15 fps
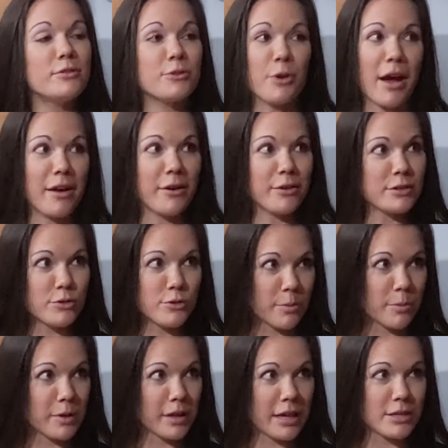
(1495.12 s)
trials and
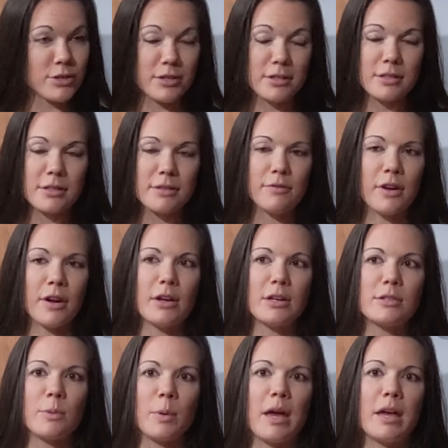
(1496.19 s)
tribulations in
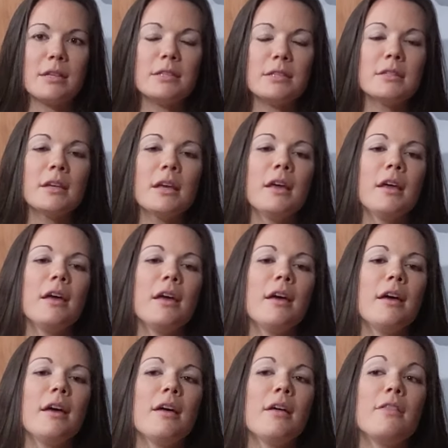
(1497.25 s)
various ways.
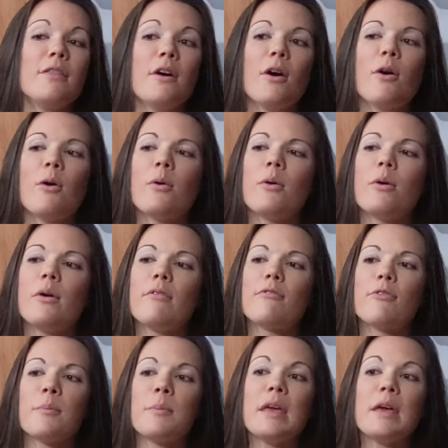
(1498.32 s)
Though
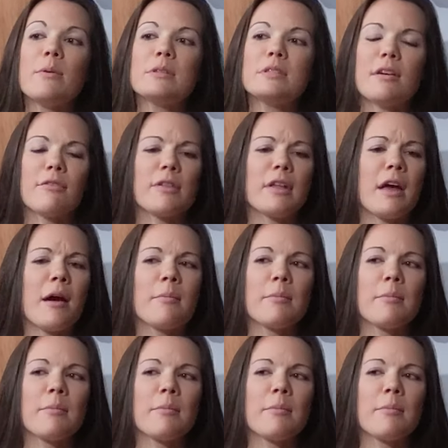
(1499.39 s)
for me, it was definitely